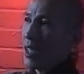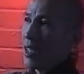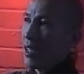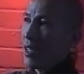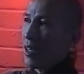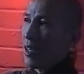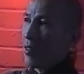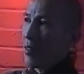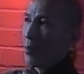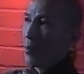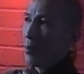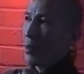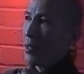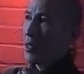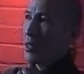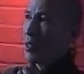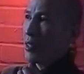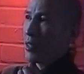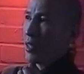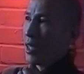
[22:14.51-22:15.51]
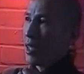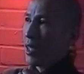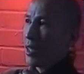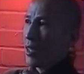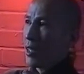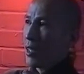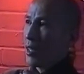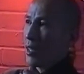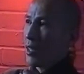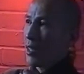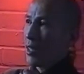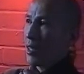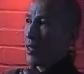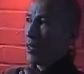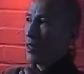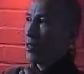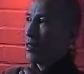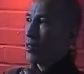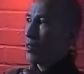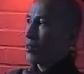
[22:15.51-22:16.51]
the taste of a pizza
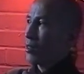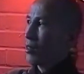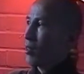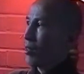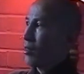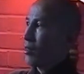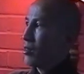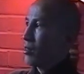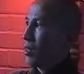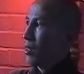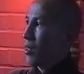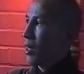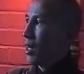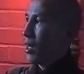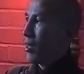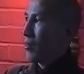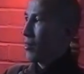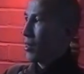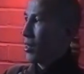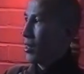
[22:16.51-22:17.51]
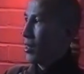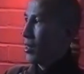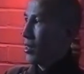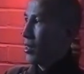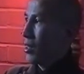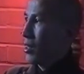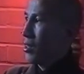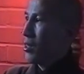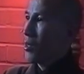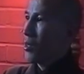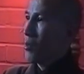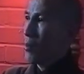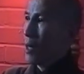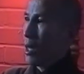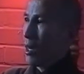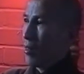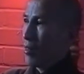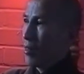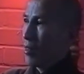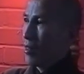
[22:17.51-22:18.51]
in your saliva,
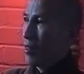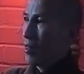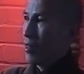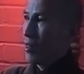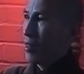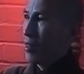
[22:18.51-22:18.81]
in your